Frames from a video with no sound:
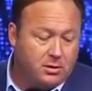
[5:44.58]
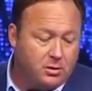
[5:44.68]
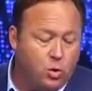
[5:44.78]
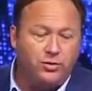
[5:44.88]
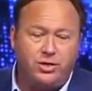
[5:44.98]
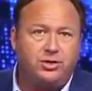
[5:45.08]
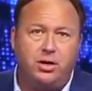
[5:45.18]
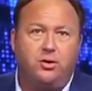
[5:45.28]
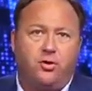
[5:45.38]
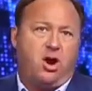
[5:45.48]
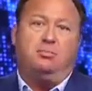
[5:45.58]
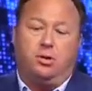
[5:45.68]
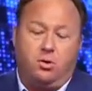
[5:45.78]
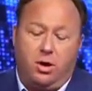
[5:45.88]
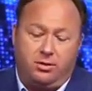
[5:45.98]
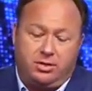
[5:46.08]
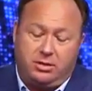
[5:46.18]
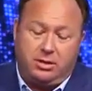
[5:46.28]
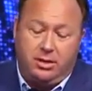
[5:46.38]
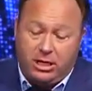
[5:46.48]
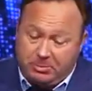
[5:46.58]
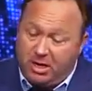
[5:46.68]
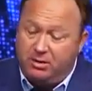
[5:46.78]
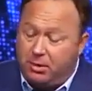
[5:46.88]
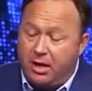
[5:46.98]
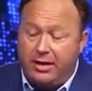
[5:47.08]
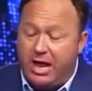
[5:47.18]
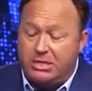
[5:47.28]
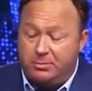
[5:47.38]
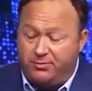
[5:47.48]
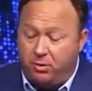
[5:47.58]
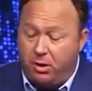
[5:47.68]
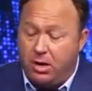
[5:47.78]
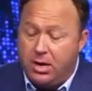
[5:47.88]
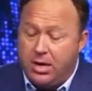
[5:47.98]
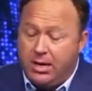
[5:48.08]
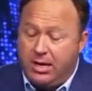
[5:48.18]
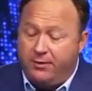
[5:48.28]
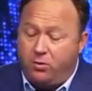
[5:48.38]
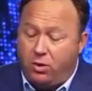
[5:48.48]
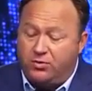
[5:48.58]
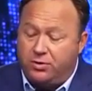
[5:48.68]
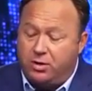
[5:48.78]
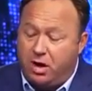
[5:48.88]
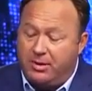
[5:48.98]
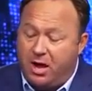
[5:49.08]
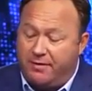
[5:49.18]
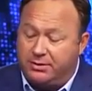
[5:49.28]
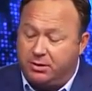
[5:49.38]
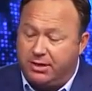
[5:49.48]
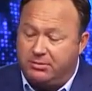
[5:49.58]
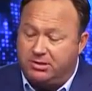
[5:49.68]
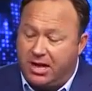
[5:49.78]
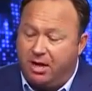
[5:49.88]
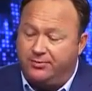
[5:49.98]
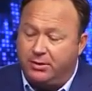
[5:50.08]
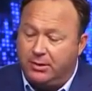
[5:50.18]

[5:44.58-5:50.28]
with just incredible quotes. He's been on the broadcast before. He, of course, was an Army officer himself.